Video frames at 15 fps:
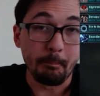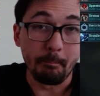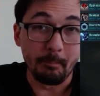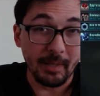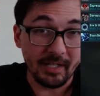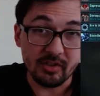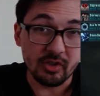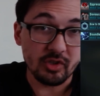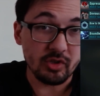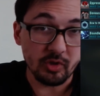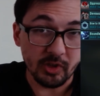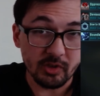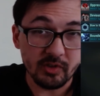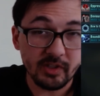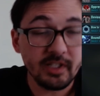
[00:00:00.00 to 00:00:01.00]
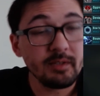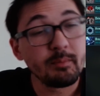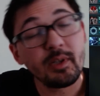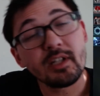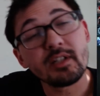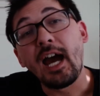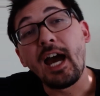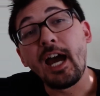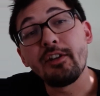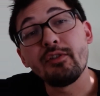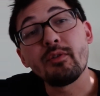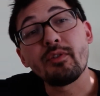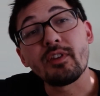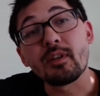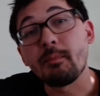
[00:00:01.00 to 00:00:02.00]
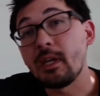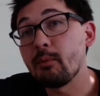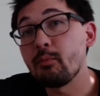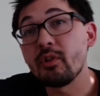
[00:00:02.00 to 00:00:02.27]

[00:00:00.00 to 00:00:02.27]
better clearly, but I do think maybe